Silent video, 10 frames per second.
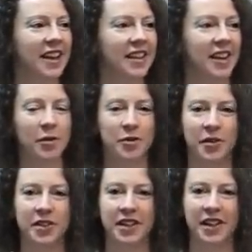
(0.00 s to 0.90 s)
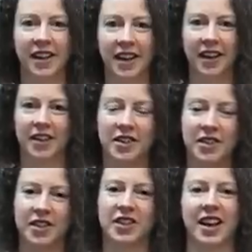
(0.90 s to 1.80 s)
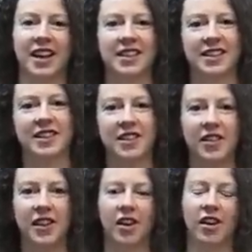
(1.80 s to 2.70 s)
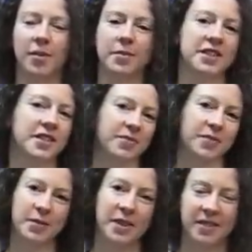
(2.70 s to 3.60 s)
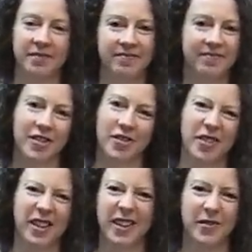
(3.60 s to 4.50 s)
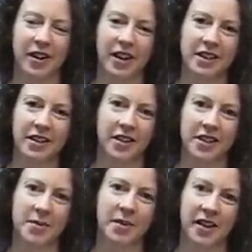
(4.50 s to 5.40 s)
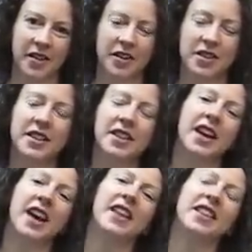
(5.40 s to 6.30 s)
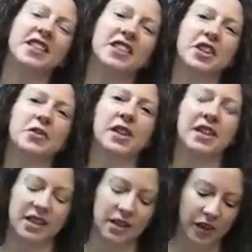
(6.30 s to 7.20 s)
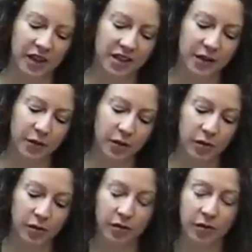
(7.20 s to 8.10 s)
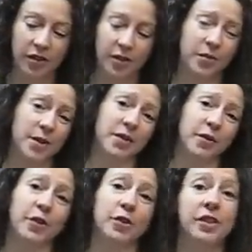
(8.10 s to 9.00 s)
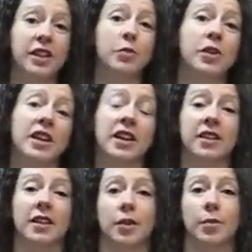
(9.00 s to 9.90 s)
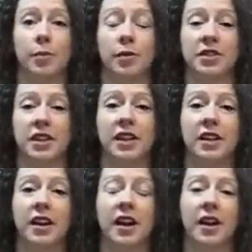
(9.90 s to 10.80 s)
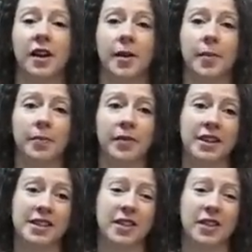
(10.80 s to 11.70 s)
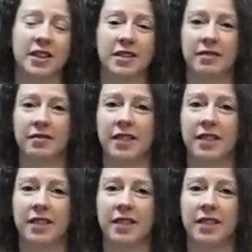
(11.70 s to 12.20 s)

they always want to, do the chest and do the arms. Women not really very excited about those. And there's 2 reasons. First of all, women feel really weak in their upper body, and so they